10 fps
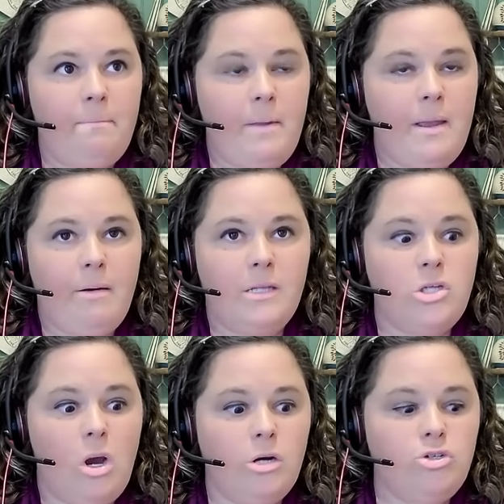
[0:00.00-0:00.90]
parents
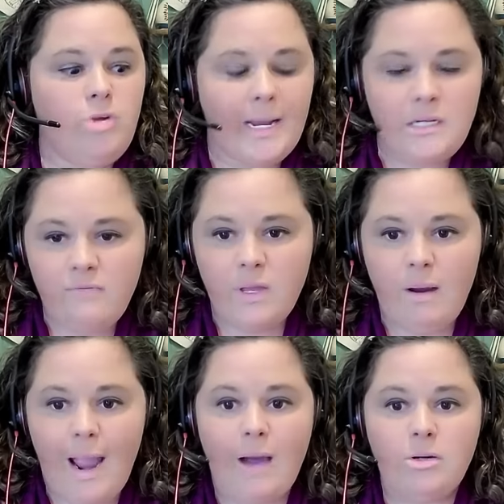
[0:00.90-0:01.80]
are trying to
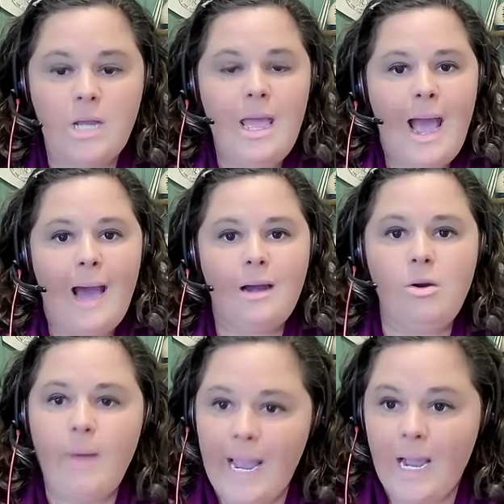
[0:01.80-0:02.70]
figure out how
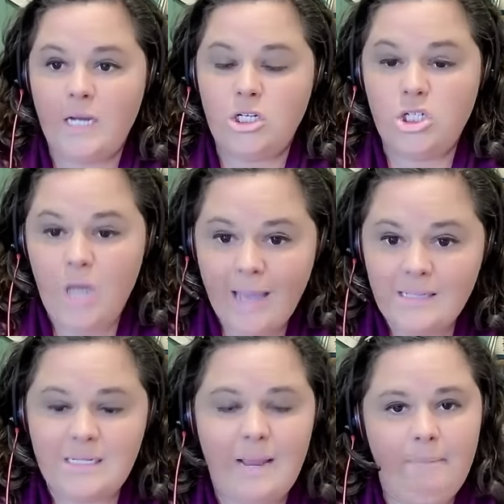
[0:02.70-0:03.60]
do I
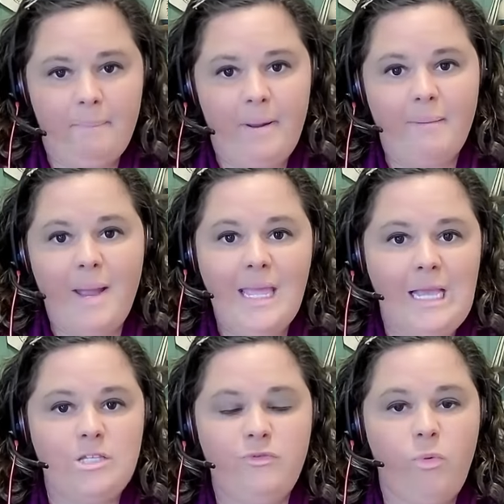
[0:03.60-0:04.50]
adjust and prepare my
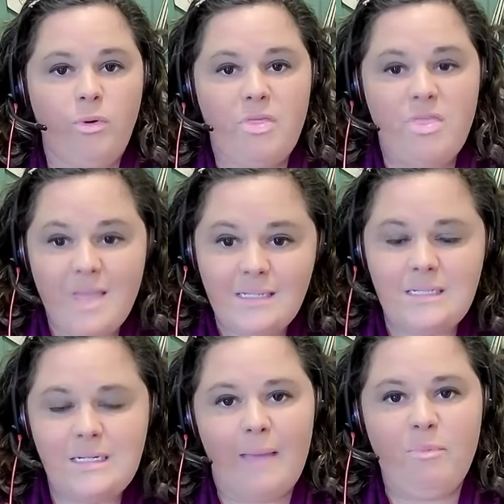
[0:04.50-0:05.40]
kids for this
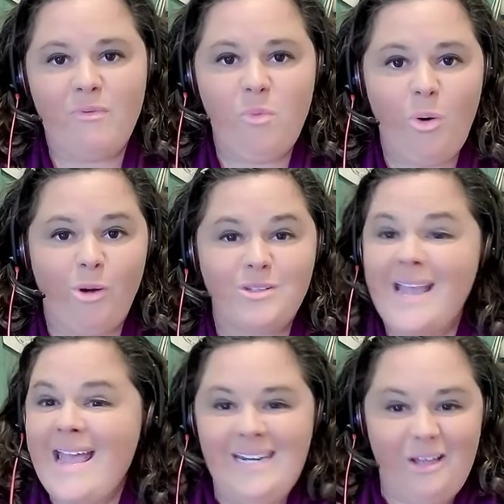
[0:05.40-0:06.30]
type of world?
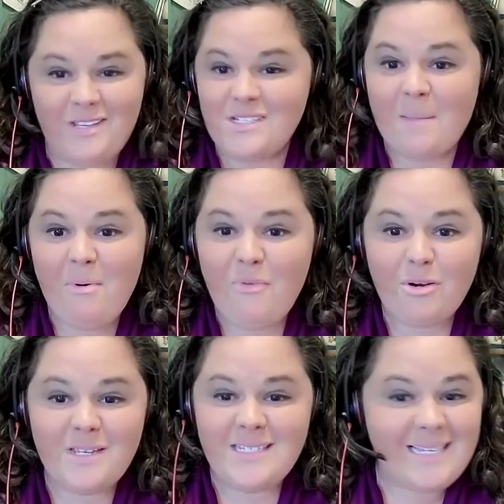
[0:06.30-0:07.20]
Now, this type of
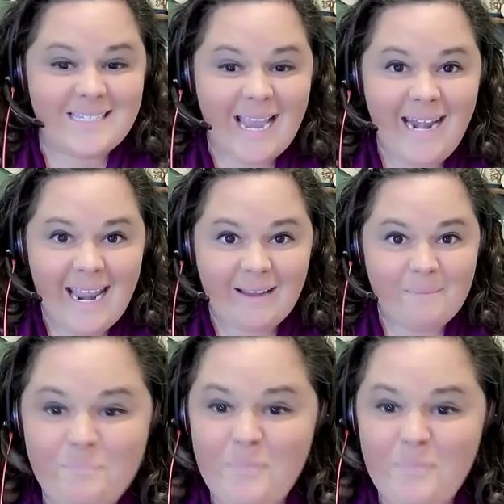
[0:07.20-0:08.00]
world is exciting.